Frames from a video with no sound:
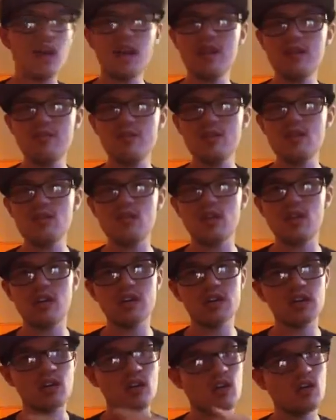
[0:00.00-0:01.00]
any of you
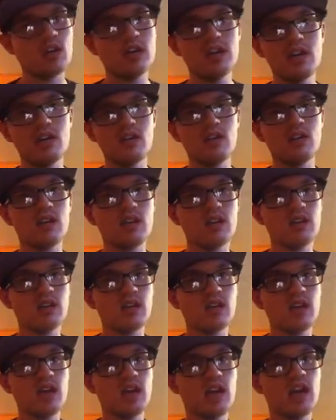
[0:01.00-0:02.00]
are here,
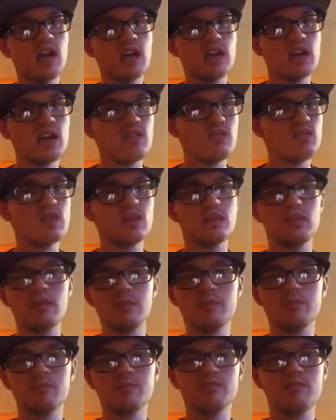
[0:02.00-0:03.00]
and if it
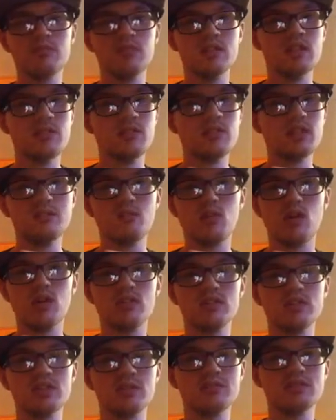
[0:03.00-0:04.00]
didn't mean
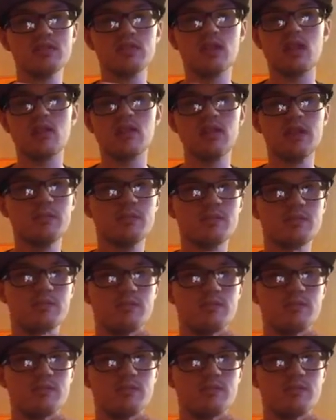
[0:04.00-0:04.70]
spoilers, I'm sorry.